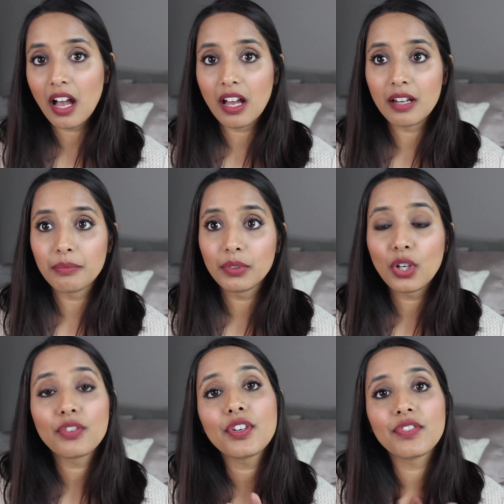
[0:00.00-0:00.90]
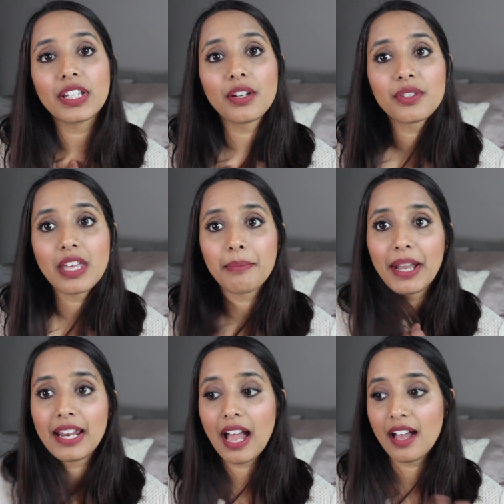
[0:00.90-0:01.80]
look for videos that
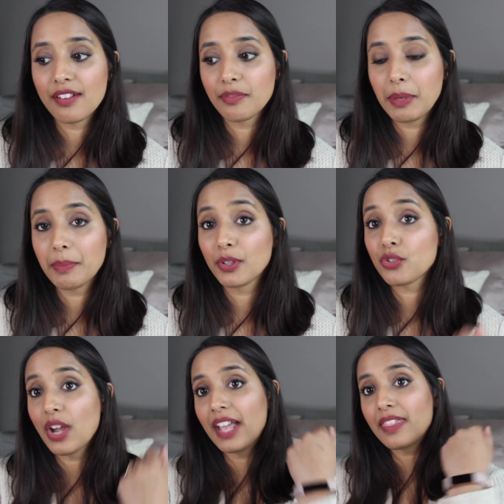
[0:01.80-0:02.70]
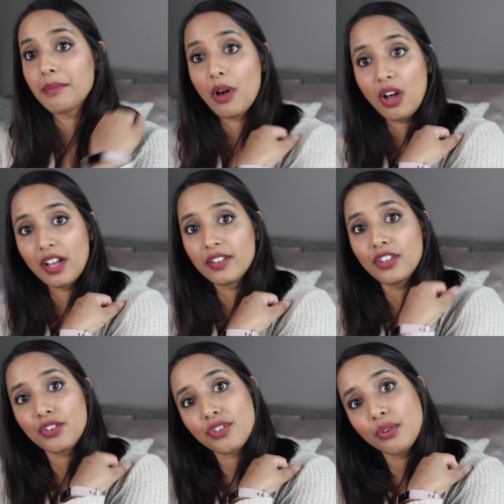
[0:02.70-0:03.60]
might have people trying them on
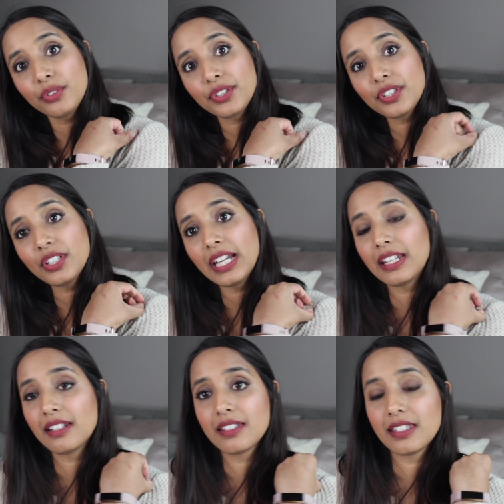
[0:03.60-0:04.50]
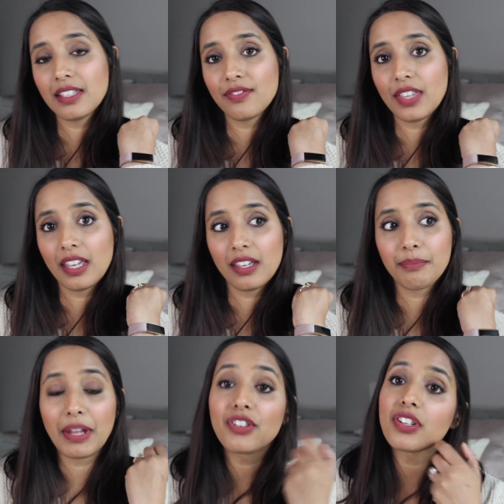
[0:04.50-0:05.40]
their shoulder and see if they
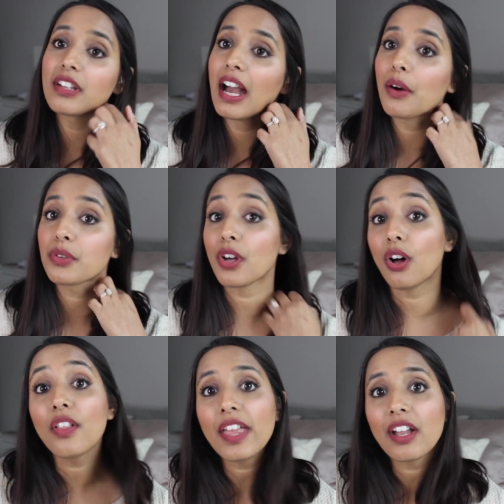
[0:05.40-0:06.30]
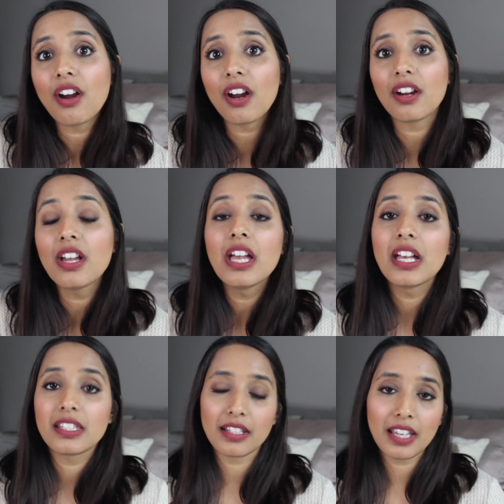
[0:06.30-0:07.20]
mention how tall they are,
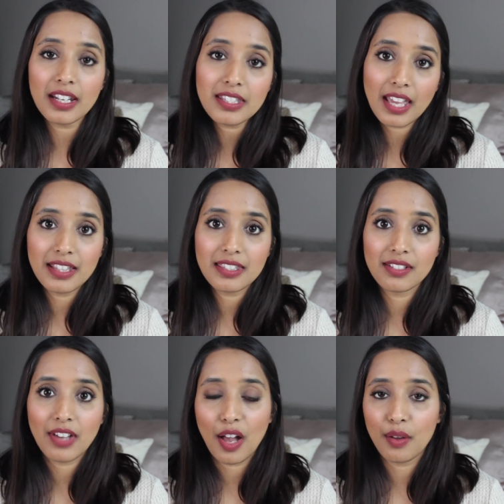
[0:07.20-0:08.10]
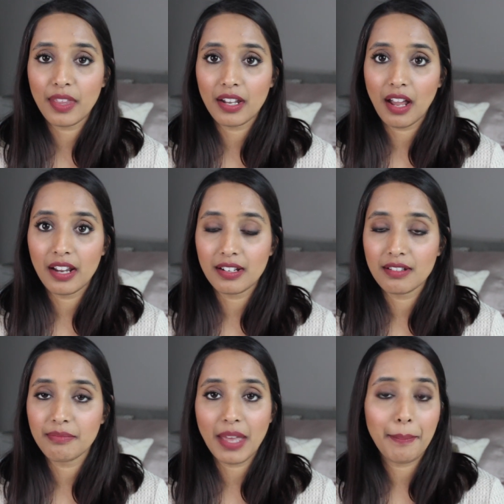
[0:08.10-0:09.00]
to get a sense of how that
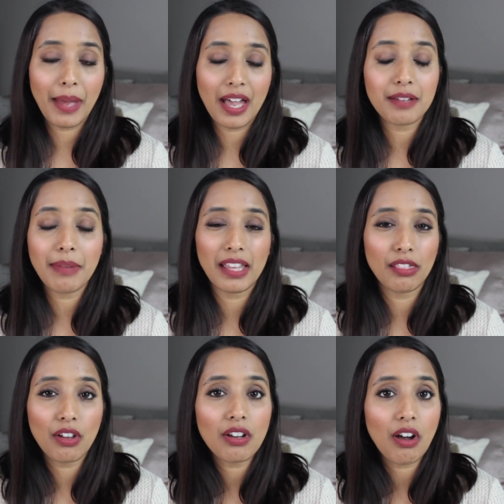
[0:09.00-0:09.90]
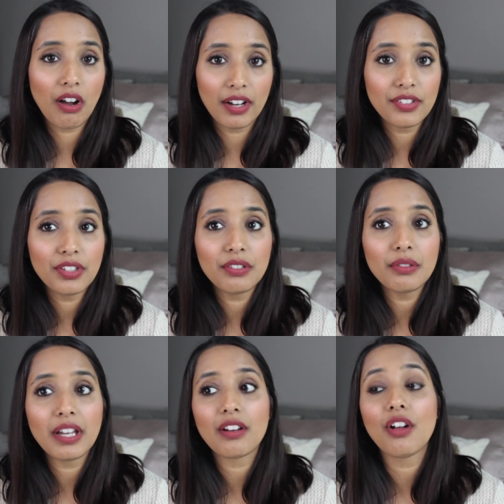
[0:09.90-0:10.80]
item, that bag might look on
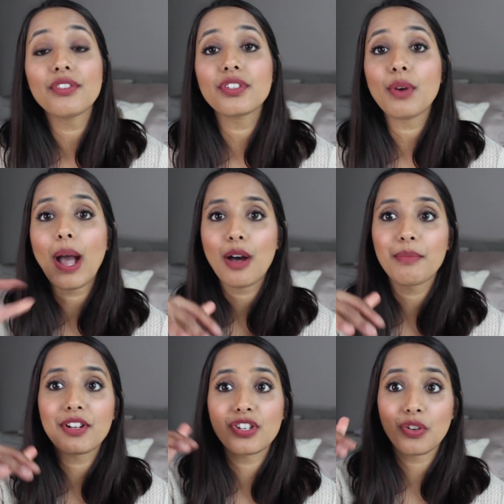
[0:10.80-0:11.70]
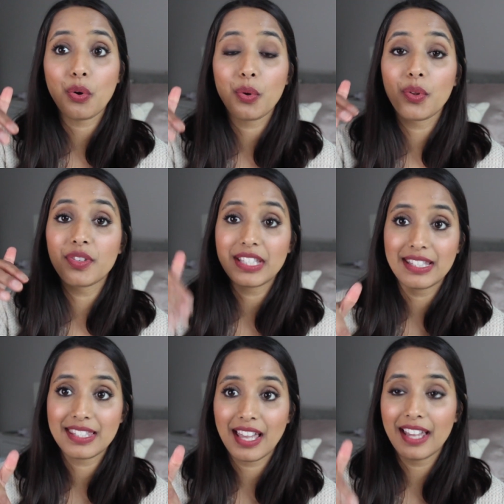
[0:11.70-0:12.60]
you, and also how much it holds
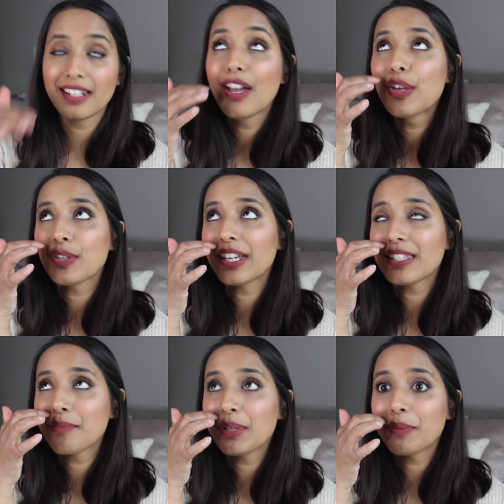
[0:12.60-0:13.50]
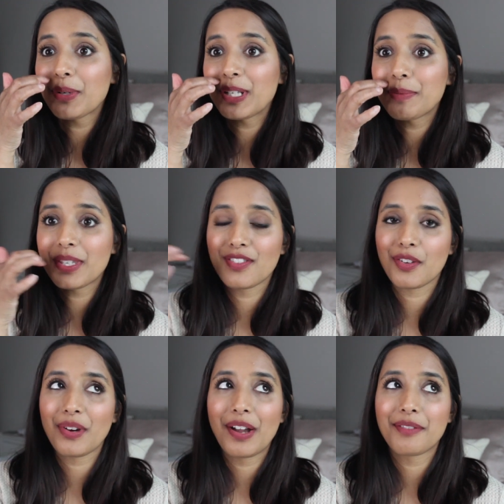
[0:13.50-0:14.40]
inside. So I guess I'm being pretty
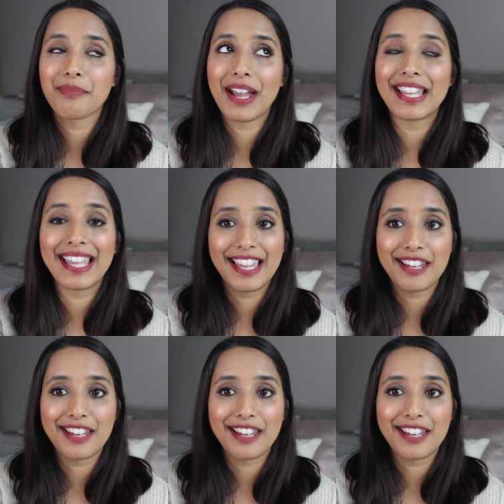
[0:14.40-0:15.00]
specific around buying a